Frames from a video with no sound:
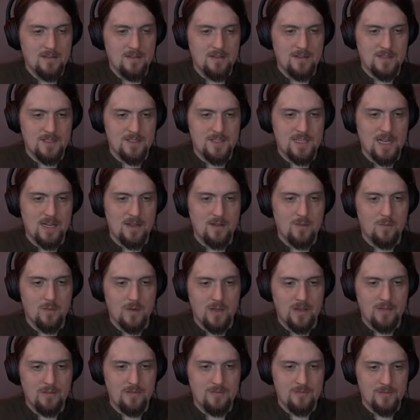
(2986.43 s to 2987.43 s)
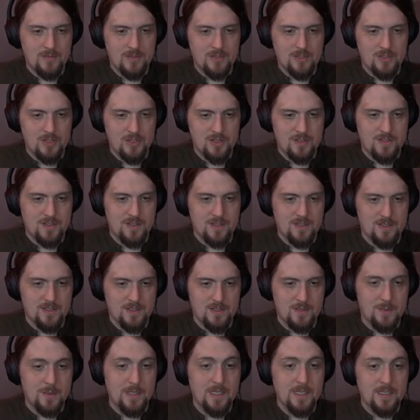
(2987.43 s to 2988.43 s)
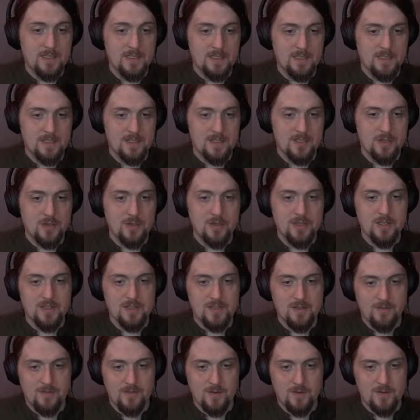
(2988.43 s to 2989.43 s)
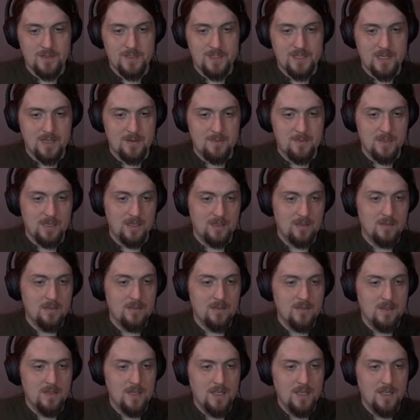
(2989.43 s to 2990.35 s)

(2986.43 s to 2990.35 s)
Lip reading: His second wife was just as sweet and as good as the first had been.